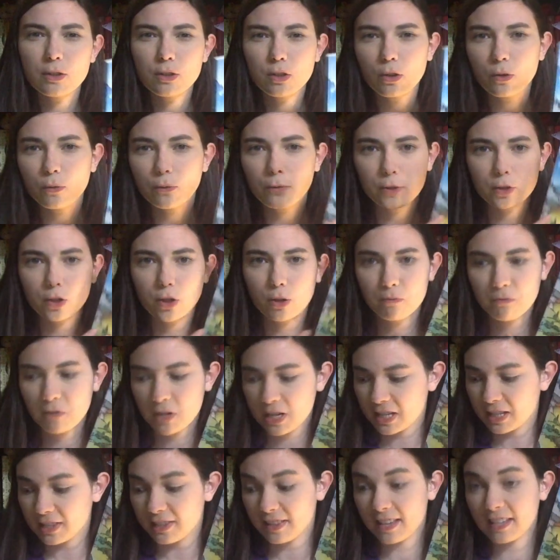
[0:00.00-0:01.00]
So for some
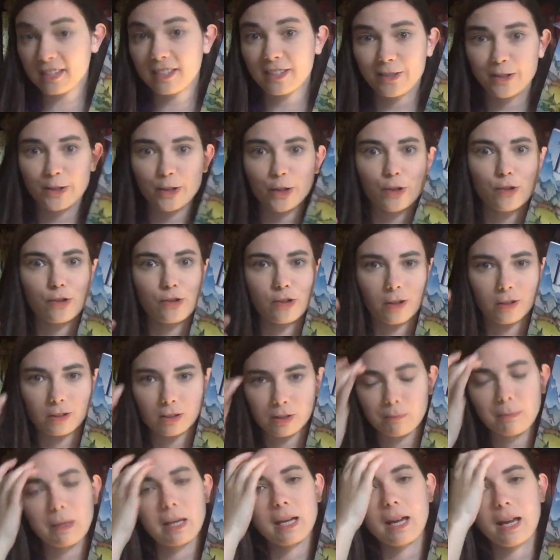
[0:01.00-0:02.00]
reason this is just stuck
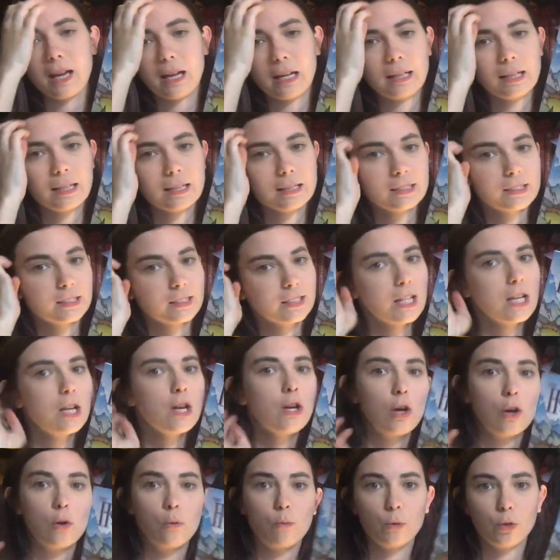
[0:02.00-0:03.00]
in my head as
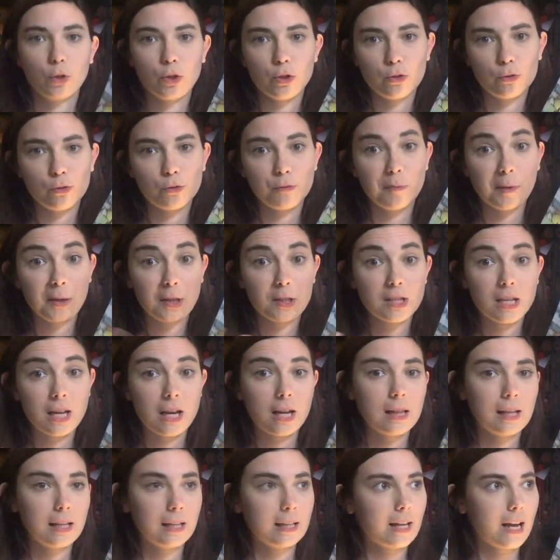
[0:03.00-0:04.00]
one of those books
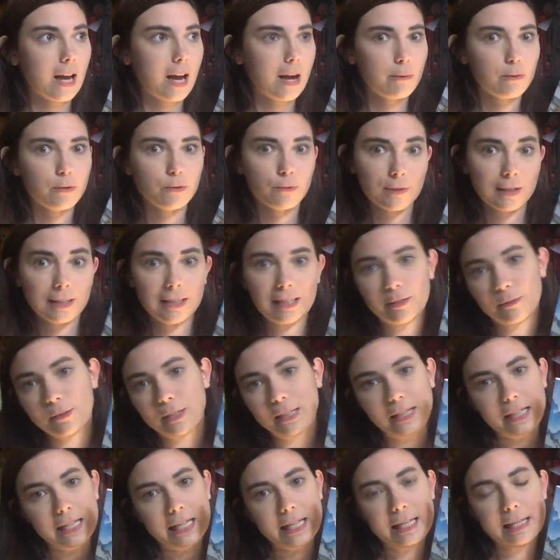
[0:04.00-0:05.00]
that like I was really,
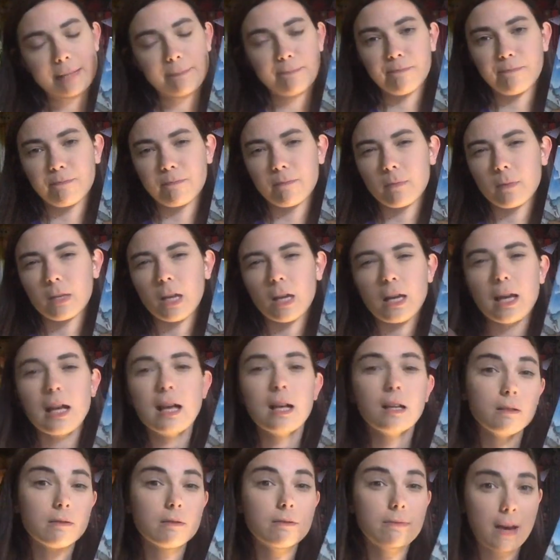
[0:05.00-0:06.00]
really
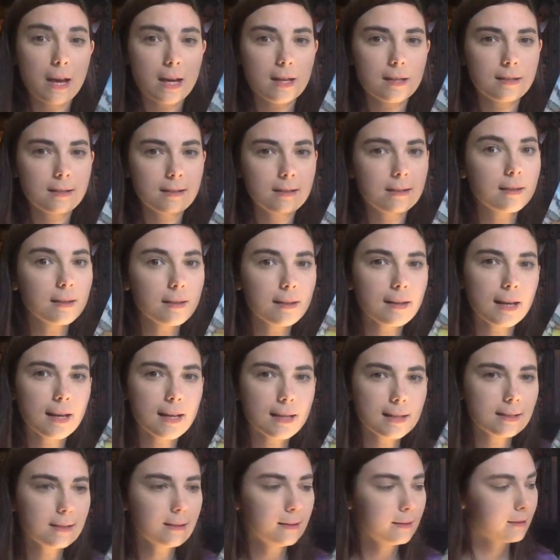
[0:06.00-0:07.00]
invested
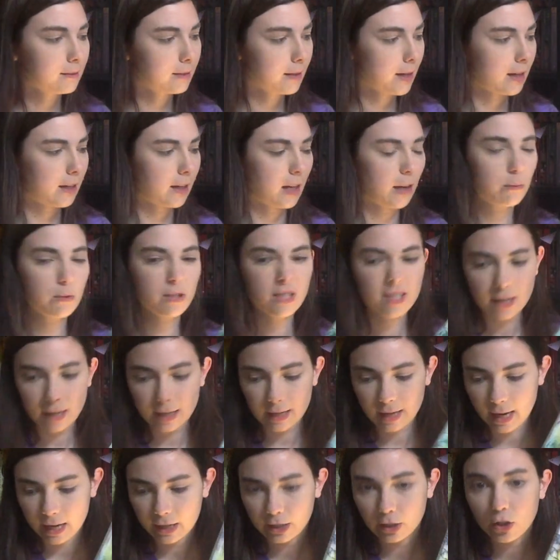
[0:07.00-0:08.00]
in and I would say
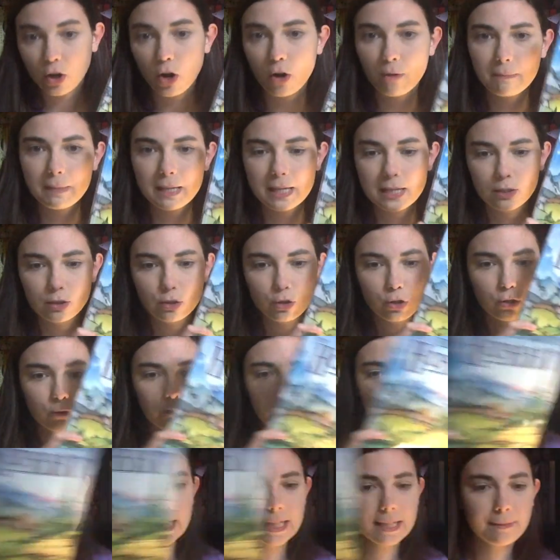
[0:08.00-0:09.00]
kind of got me into
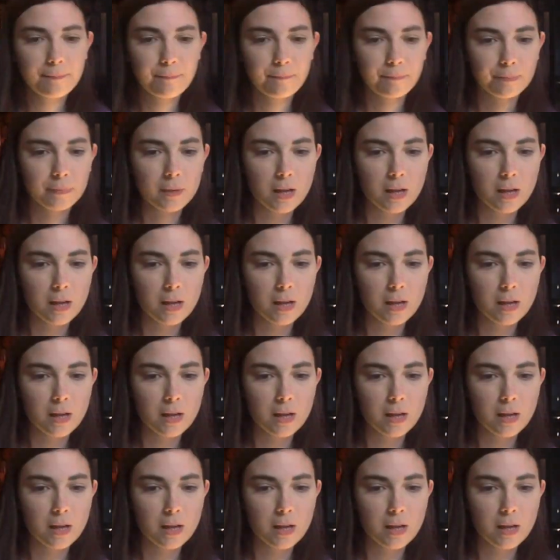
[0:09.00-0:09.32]
reading.